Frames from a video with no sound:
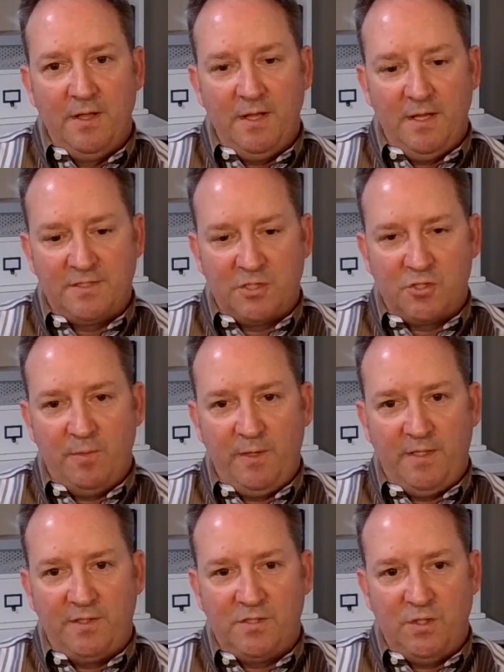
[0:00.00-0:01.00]
is
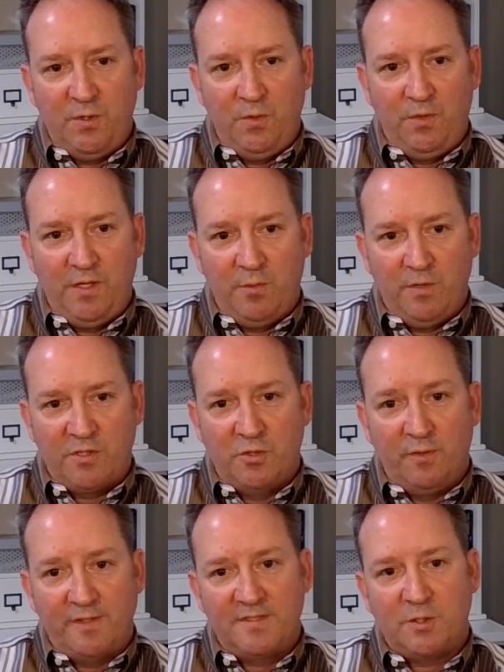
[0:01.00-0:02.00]
attributed to the
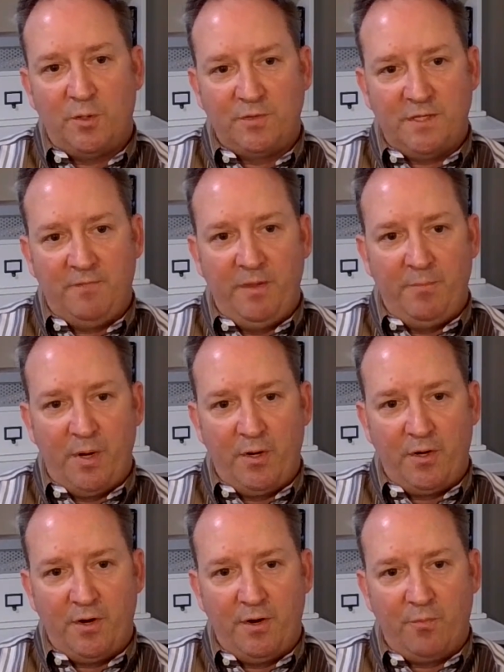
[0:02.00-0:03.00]
original assault of the
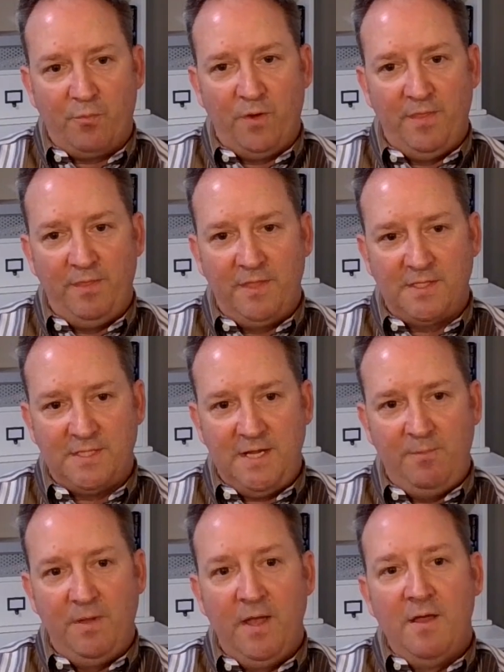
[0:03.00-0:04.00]
bunker when the
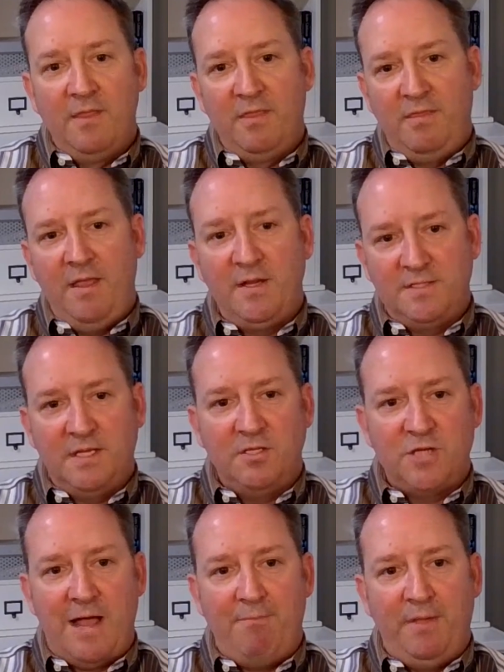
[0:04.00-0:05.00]
team thinks that
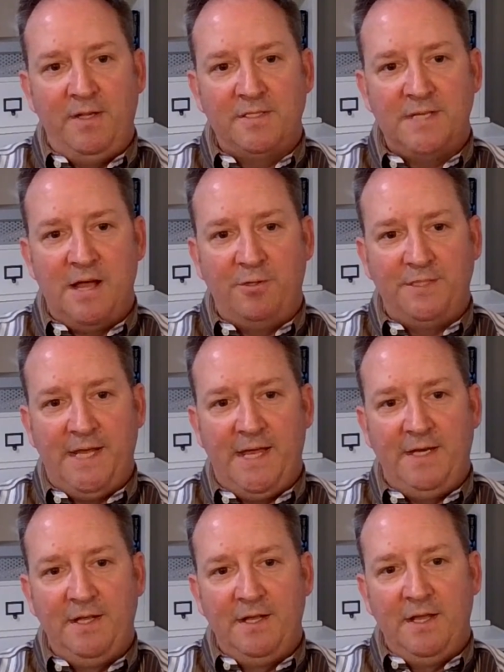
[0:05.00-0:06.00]
Chapman is now
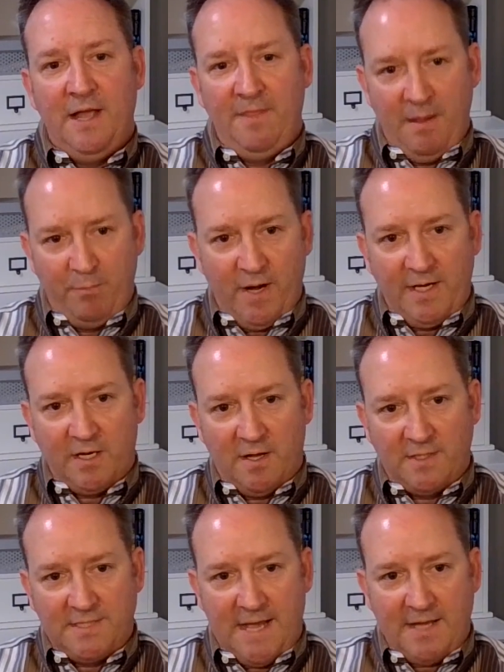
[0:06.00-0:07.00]
dead and they break
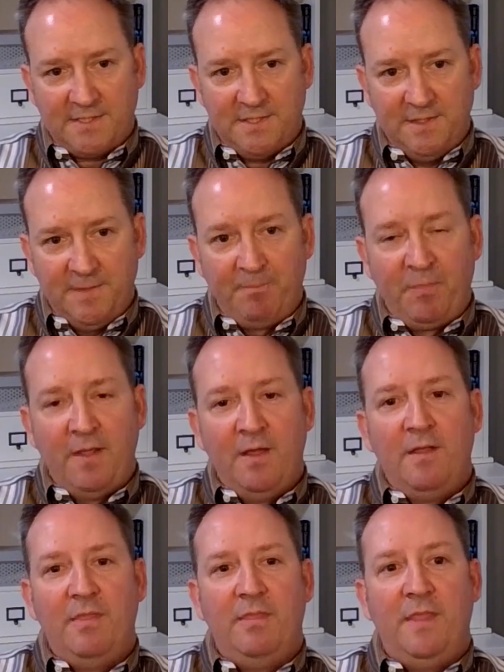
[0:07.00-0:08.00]
contact.
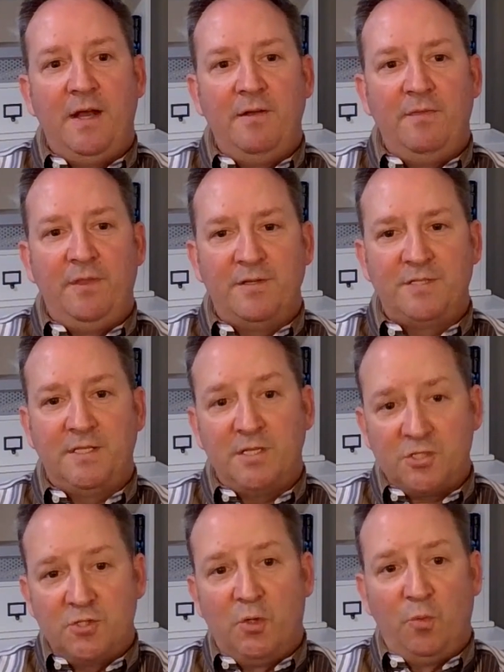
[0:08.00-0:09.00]
Then there's
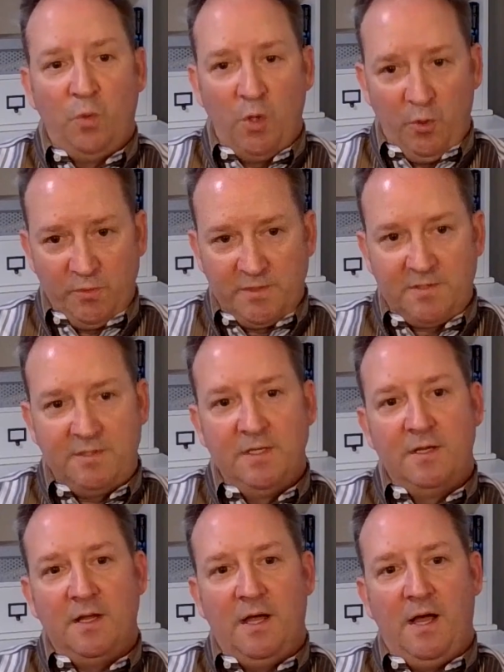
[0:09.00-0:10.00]
additional wounds
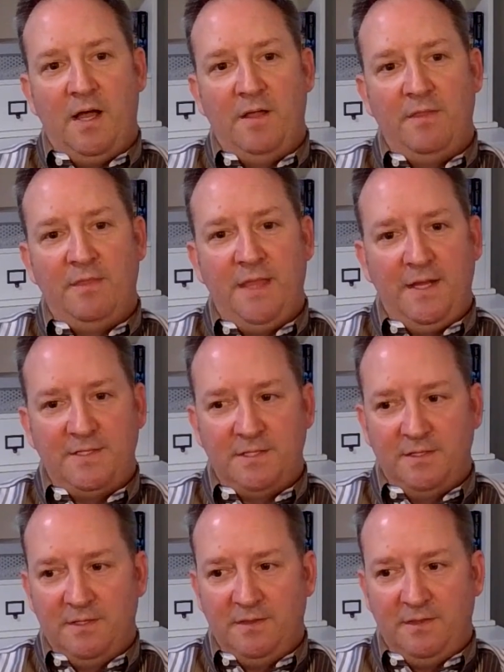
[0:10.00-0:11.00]
that